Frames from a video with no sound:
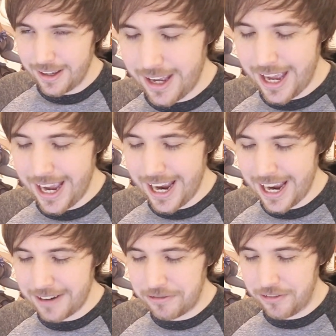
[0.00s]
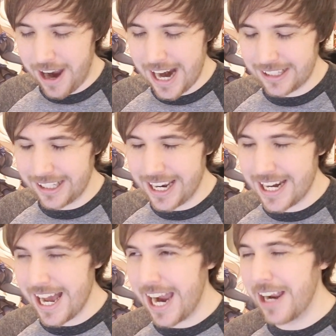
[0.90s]
And finally,
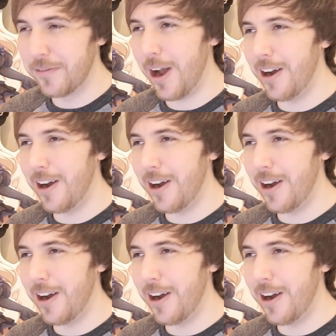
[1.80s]
a knife.